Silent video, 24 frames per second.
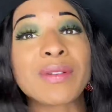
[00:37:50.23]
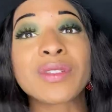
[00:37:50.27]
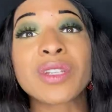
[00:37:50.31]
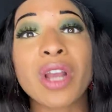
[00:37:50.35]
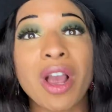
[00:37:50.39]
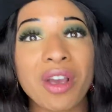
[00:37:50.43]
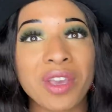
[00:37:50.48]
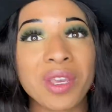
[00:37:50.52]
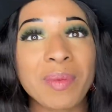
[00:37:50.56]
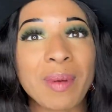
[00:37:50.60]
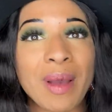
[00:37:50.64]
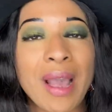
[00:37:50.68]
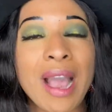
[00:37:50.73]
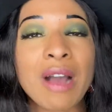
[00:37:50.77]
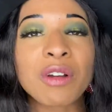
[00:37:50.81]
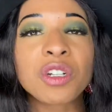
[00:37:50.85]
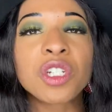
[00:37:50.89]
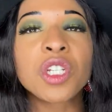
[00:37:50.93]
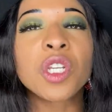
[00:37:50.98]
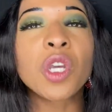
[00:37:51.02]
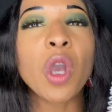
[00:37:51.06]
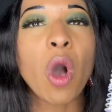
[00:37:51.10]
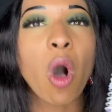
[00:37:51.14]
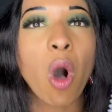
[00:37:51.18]
I was talking about how
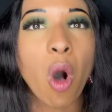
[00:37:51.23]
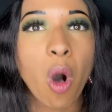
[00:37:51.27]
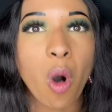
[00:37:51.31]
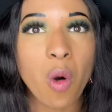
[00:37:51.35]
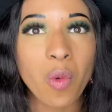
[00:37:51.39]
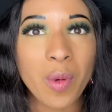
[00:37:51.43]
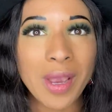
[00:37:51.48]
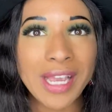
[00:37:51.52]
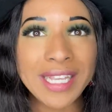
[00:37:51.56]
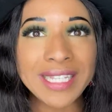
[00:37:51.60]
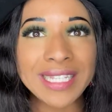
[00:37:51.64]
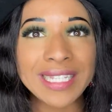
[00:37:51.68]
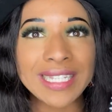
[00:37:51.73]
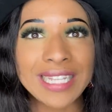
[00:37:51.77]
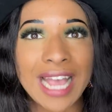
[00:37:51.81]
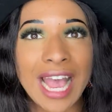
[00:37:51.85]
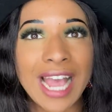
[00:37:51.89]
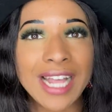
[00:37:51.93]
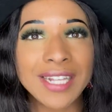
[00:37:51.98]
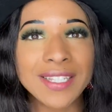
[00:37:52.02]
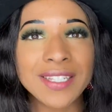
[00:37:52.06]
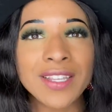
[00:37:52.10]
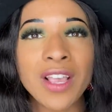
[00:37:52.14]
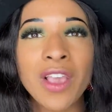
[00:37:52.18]
she always
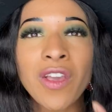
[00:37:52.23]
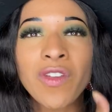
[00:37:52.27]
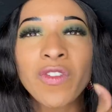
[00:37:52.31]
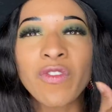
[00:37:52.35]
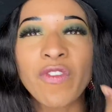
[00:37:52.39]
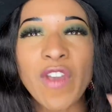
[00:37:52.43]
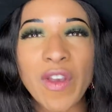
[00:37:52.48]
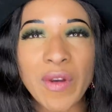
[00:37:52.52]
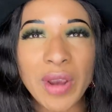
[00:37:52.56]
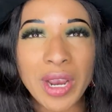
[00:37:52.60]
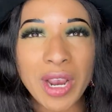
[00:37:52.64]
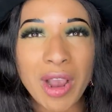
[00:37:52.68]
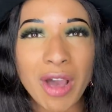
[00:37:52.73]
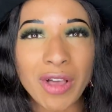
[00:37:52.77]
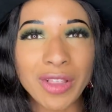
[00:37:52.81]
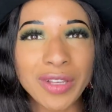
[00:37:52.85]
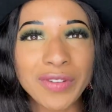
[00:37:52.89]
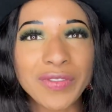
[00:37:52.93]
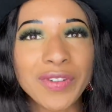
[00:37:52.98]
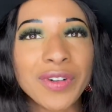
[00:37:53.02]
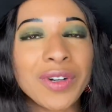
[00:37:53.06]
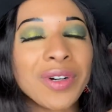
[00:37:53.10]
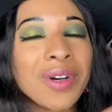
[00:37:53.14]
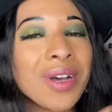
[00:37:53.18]
sends very
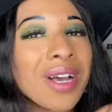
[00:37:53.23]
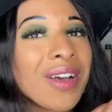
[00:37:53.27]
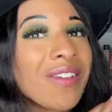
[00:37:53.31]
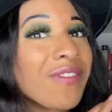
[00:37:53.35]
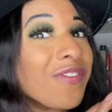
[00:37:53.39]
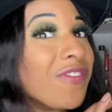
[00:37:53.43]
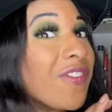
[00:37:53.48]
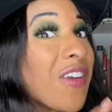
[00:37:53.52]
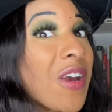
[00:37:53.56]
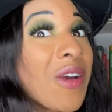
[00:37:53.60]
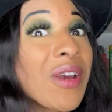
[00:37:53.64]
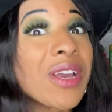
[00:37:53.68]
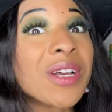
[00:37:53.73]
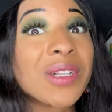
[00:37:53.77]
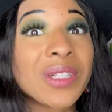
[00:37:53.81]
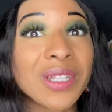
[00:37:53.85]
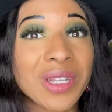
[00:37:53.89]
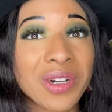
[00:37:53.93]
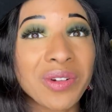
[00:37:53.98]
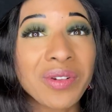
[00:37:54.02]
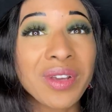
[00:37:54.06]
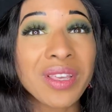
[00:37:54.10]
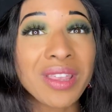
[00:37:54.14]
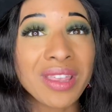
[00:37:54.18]
colorful, very
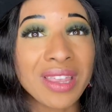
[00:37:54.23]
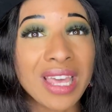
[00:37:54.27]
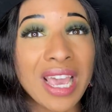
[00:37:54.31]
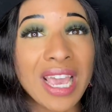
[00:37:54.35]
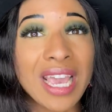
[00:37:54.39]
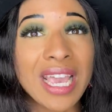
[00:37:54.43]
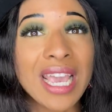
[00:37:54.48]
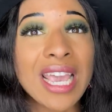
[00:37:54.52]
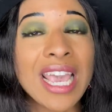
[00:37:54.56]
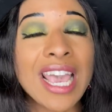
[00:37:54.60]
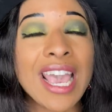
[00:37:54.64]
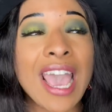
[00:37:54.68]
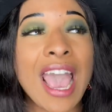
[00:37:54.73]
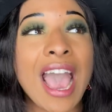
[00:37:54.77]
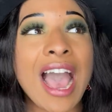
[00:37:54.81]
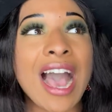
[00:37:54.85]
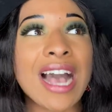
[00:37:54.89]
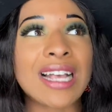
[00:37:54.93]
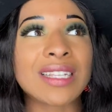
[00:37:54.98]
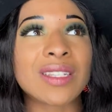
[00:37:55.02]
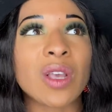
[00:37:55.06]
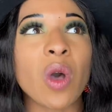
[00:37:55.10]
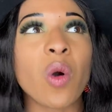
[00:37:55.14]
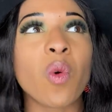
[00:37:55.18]
glittery thing
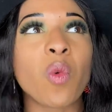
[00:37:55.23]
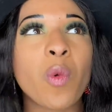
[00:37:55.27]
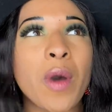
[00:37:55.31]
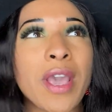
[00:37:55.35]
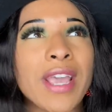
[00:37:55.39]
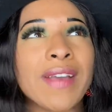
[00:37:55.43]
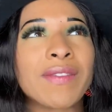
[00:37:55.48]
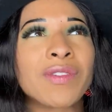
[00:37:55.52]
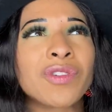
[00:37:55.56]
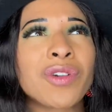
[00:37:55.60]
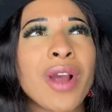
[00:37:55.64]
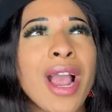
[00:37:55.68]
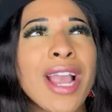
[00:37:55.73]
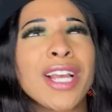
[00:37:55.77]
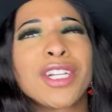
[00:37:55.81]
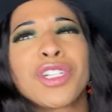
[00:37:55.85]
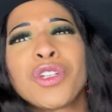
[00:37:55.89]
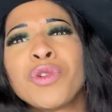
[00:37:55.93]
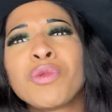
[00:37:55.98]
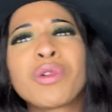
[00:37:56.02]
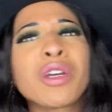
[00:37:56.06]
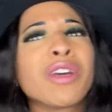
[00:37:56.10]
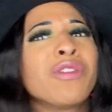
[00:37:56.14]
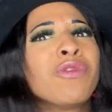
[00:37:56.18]
as a way of trying
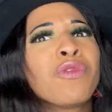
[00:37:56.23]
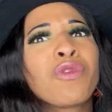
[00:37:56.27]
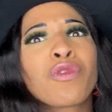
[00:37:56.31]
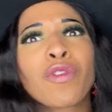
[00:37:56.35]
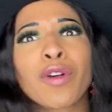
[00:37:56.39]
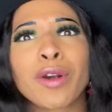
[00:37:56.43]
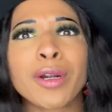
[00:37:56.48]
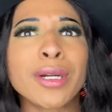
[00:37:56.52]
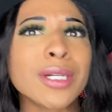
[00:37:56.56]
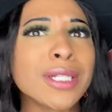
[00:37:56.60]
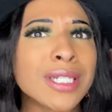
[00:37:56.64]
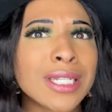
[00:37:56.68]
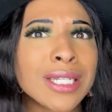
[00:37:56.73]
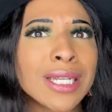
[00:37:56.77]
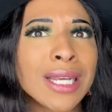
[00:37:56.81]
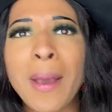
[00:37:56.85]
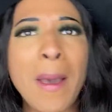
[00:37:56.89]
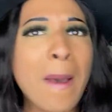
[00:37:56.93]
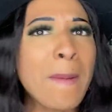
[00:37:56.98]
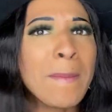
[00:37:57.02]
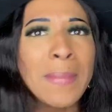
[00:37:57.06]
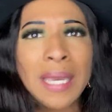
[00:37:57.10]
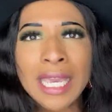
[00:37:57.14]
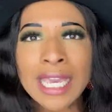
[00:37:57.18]
to convert
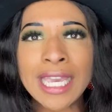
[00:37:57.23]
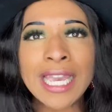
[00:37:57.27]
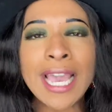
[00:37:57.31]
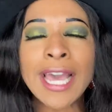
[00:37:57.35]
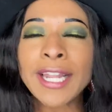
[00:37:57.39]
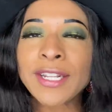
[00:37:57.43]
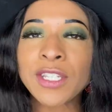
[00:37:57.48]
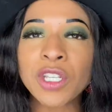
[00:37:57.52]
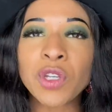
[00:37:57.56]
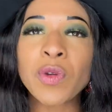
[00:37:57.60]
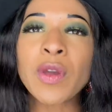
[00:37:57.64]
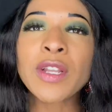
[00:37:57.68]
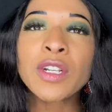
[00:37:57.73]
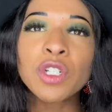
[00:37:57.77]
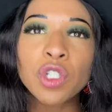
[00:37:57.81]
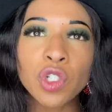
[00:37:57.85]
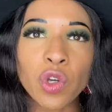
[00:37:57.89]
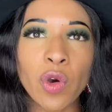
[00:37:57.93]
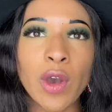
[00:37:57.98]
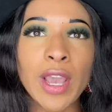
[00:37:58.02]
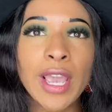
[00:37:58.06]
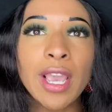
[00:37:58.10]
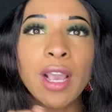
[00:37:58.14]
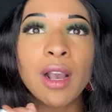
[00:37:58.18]
me into
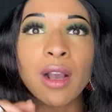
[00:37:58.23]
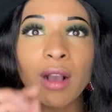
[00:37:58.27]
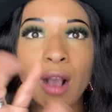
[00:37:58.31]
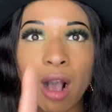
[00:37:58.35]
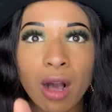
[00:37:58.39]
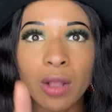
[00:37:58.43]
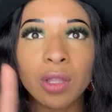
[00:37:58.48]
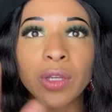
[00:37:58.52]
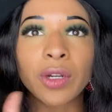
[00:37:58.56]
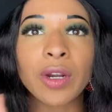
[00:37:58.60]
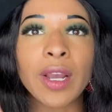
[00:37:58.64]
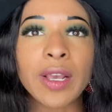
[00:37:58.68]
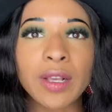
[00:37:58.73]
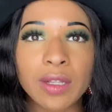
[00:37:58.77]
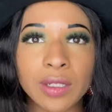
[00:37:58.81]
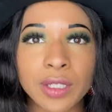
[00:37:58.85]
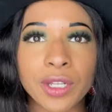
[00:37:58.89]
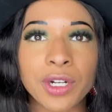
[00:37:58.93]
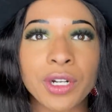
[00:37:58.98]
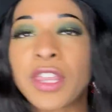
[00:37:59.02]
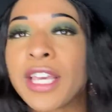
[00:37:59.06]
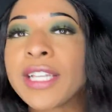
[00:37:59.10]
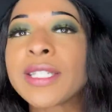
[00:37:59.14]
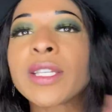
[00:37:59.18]
enjoying color and
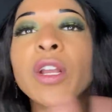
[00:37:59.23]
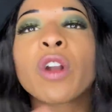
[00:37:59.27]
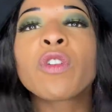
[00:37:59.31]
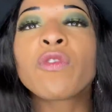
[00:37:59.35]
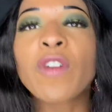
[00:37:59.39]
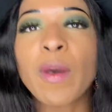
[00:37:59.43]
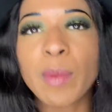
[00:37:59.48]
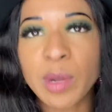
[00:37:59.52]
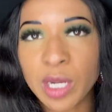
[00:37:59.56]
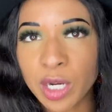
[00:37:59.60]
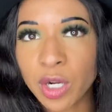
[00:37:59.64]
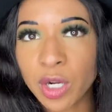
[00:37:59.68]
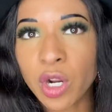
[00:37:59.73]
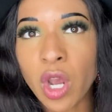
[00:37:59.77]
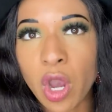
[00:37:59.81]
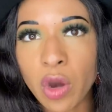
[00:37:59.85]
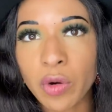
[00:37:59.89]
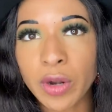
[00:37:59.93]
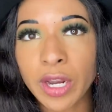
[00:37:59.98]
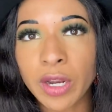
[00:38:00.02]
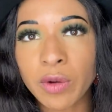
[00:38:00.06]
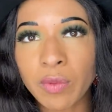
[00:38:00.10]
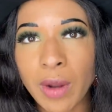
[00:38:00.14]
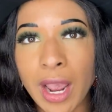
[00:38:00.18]
glitter, things that are feminine
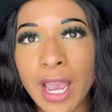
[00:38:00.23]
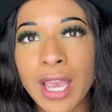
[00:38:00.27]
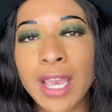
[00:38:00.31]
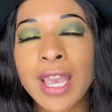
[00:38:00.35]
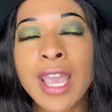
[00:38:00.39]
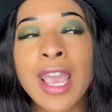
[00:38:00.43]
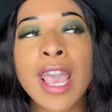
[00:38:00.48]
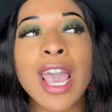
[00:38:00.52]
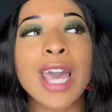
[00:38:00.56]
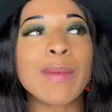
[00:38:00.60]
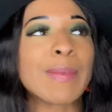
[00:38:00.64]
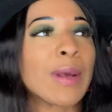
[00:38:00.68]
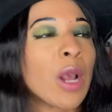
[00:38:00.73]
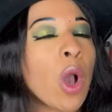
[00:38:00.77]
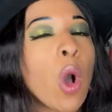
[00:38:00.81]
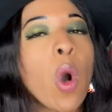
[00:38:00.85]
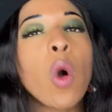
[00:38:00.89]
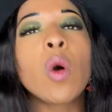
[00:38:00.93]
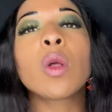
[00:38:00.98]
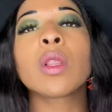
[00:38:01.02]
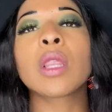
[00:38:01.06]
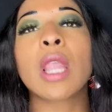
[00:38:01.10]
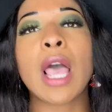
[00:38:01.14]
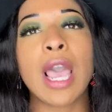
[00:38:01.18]
coded, right? And my
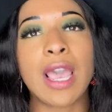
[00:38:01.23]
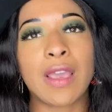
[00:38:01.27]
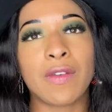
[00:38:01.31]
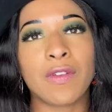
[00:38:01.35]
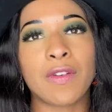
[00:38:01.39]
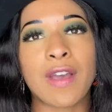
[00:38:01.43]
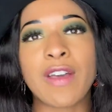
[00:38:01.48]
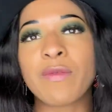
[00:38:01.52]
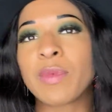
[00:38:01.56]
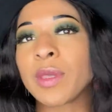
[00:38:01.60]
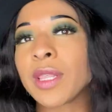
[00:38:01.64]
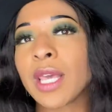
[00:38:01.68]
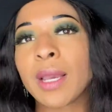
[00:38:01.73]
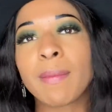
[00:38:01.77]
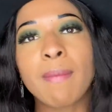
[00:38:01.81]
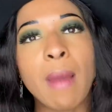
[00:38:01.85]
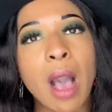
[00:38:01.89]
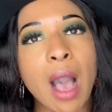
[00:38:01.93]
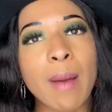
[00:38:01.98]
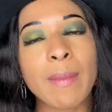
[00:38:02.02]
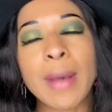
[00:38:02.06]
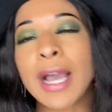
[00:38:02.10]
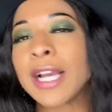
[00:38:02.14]
whole life I've been like, mom,